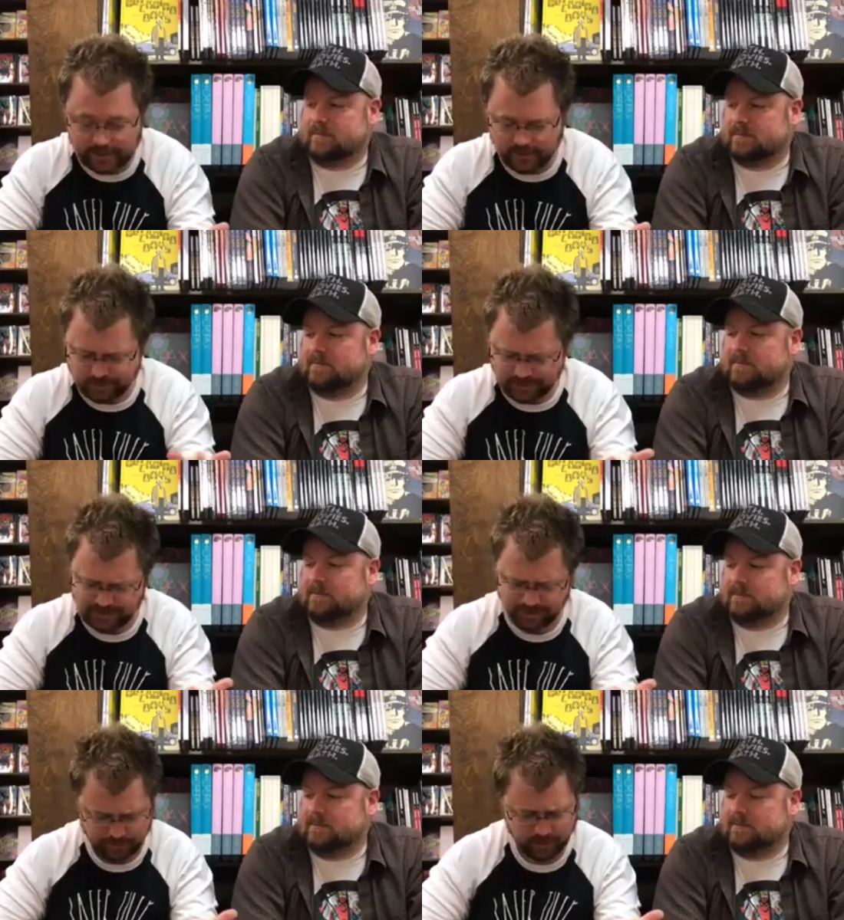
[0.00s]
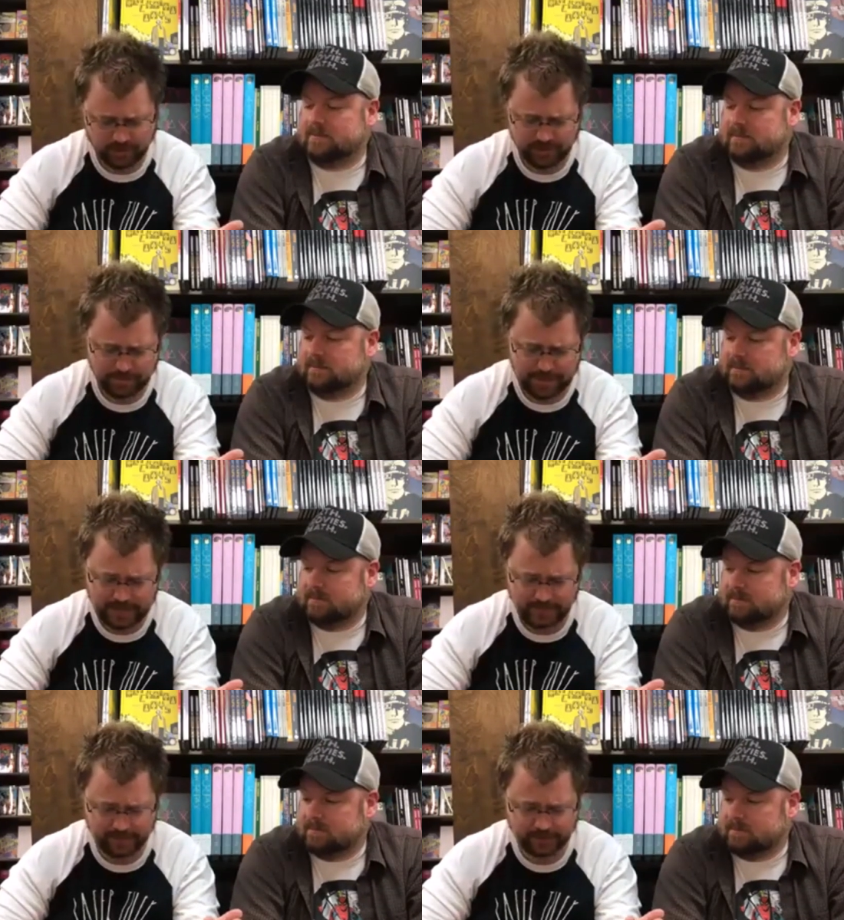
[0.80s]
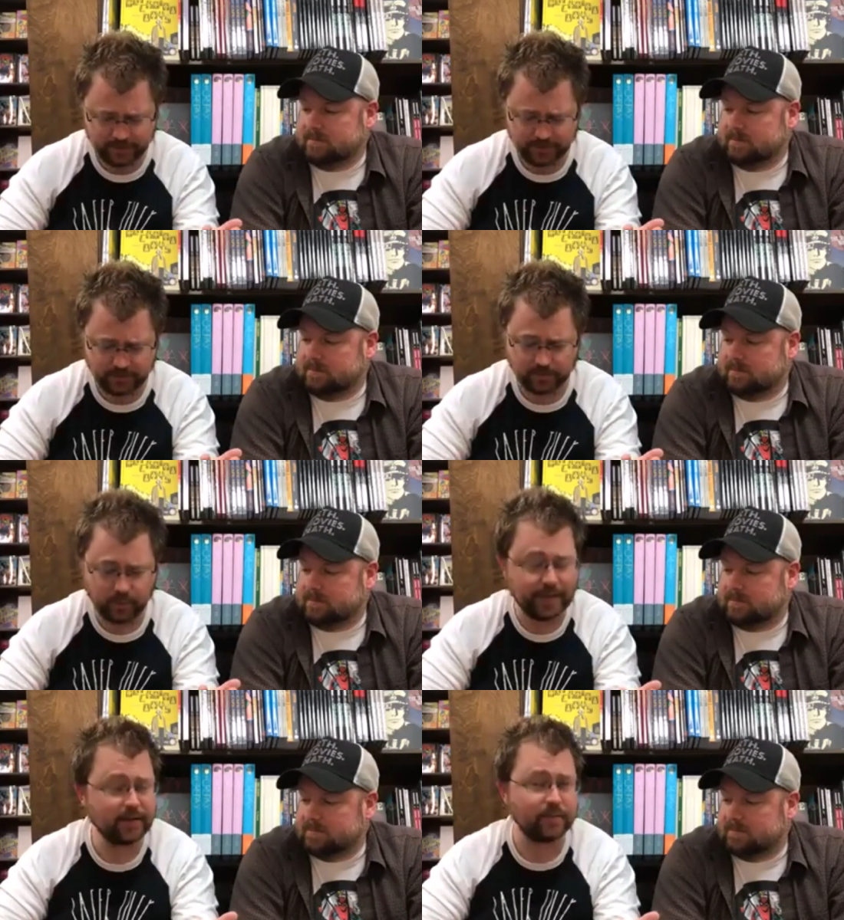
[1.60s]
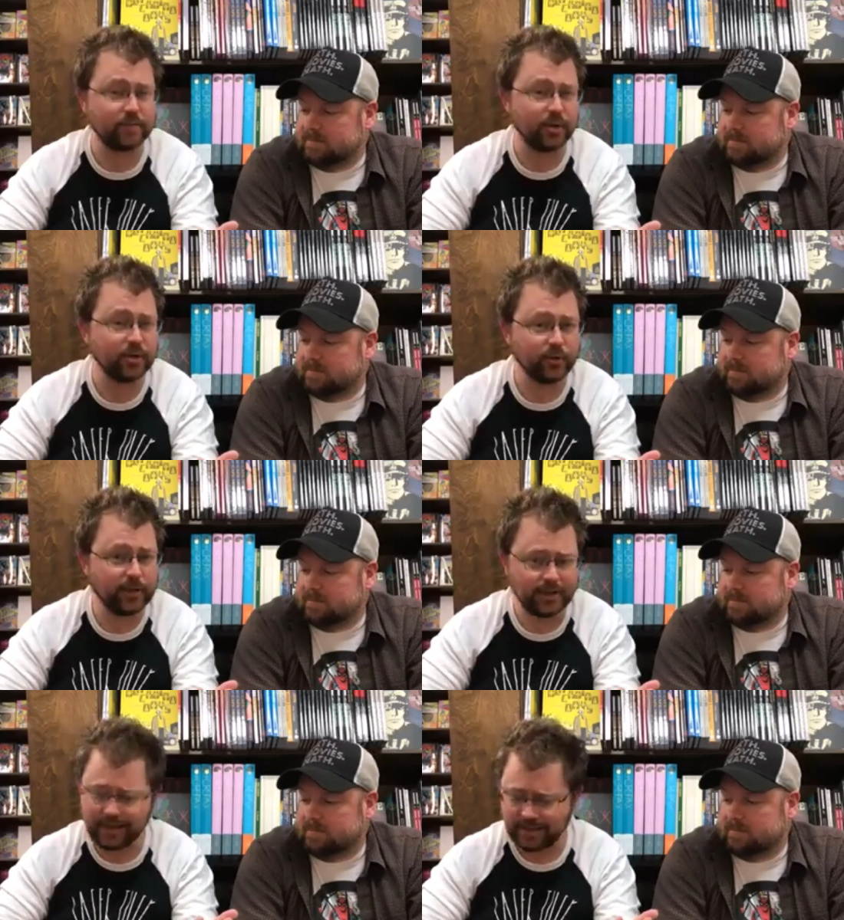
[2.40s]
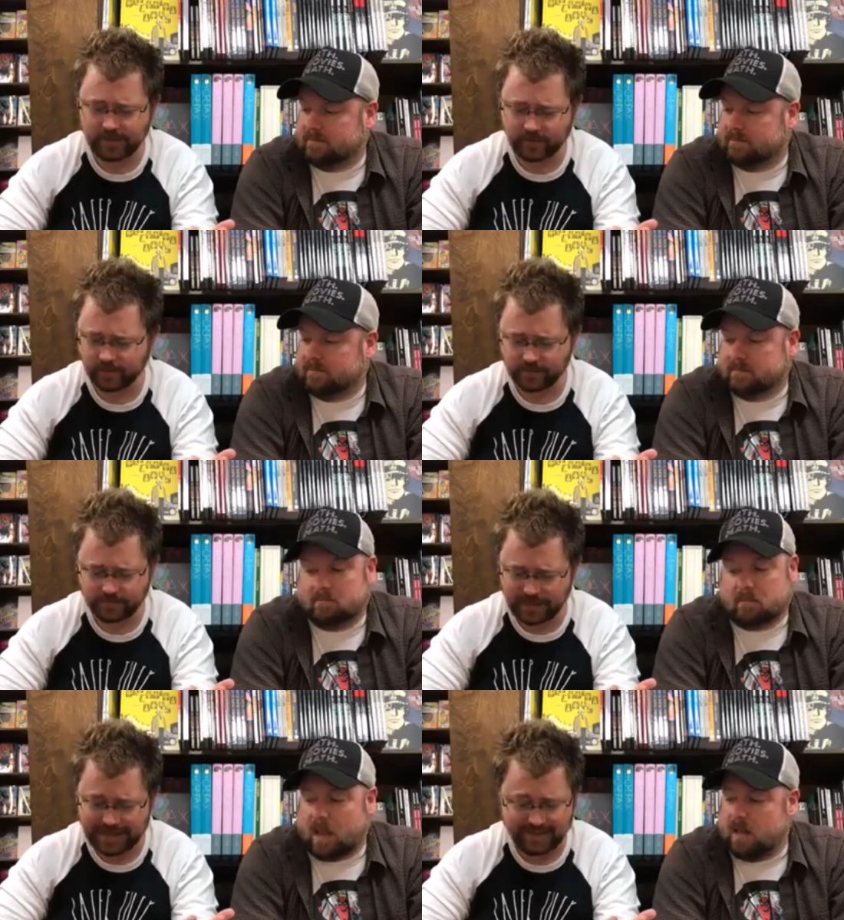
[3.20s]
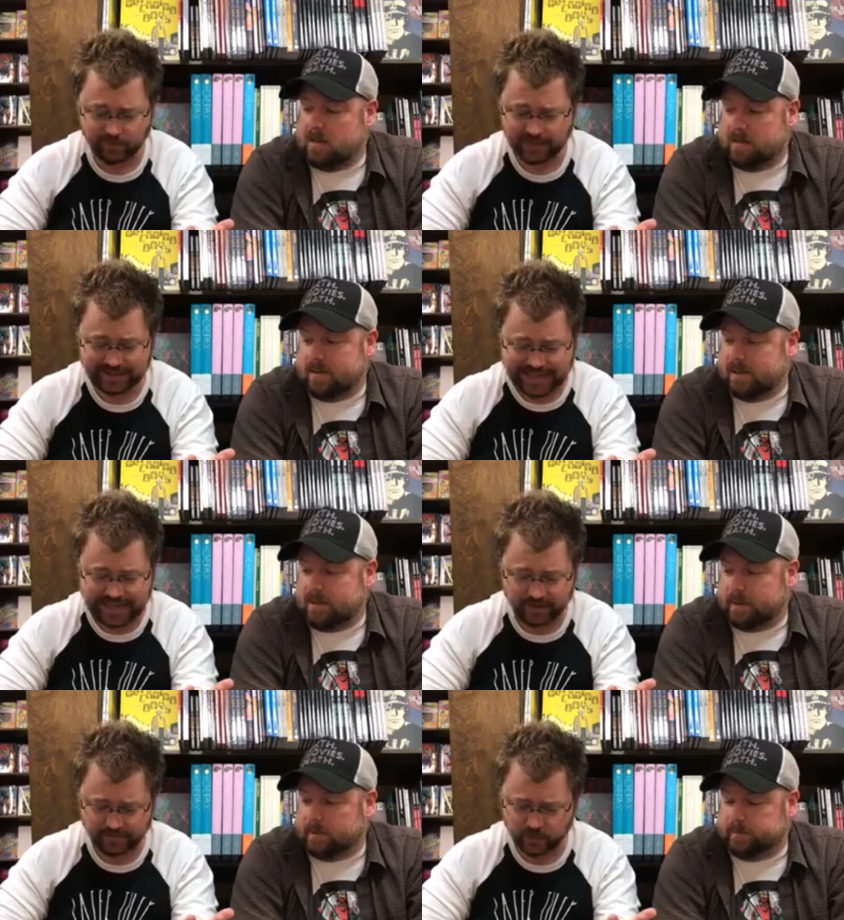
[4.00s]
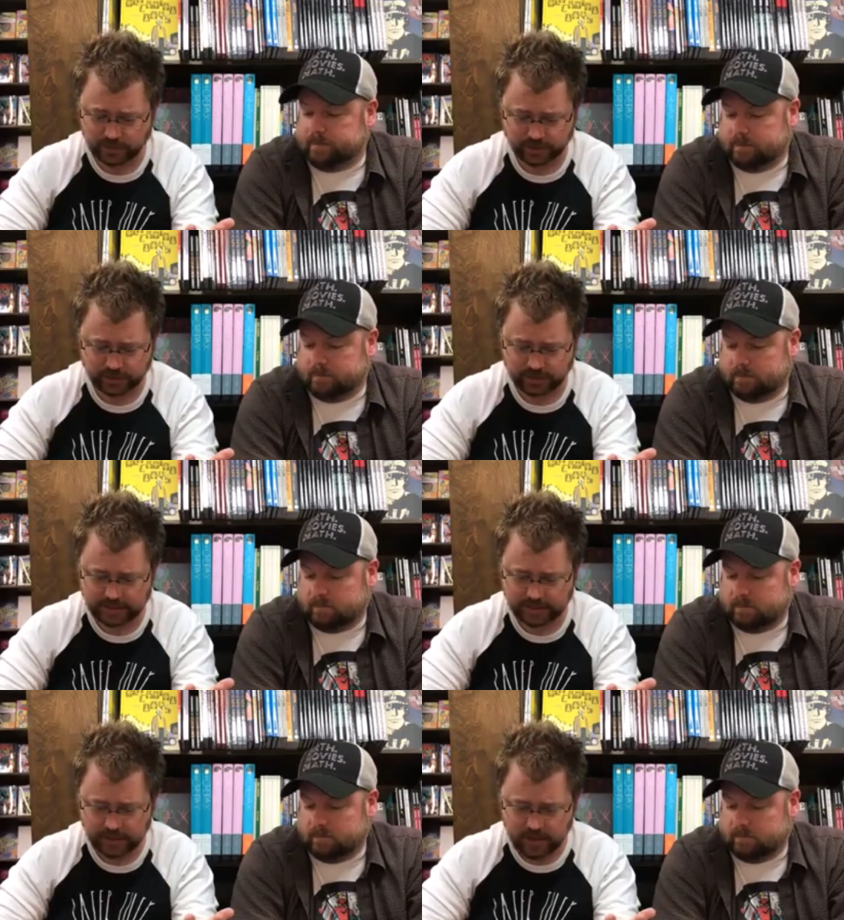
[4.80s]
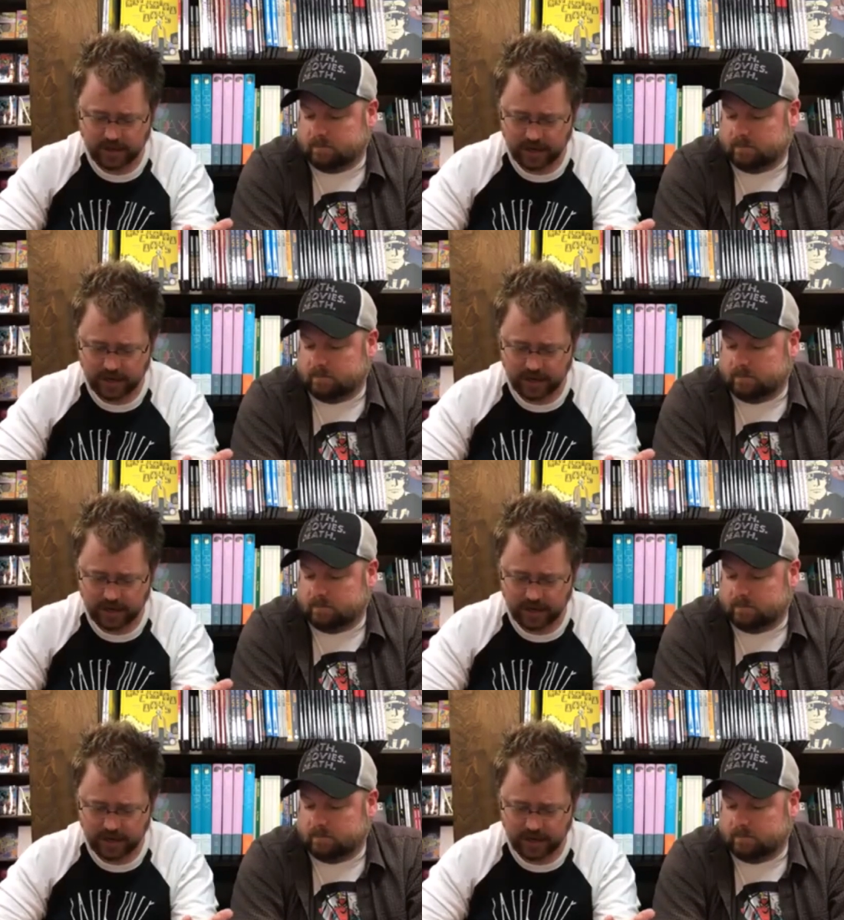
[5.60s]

Speaker 1: He also did something called The Many Adventures of Miranda Mercury. I don't, I haven't read mm. that unfortunately.